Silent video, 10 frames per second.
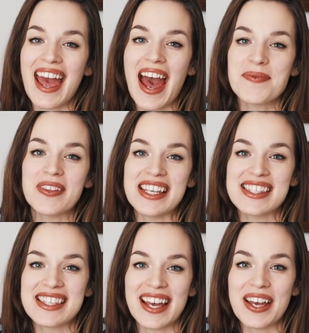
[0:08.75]
I'm
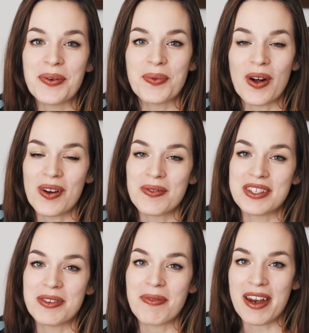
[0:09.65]
Lisa. Welcome
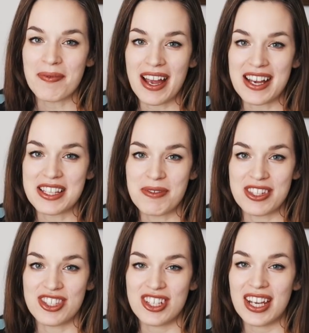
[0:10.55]
to mine and my
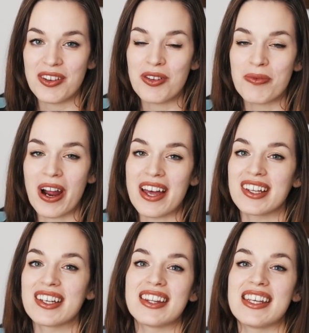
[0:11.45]
husband's channel,
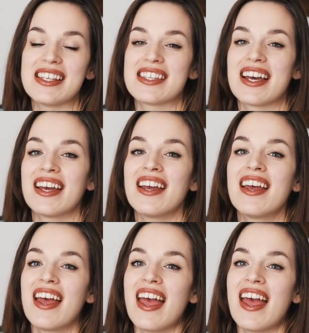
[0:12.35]
Brylan and Lisa.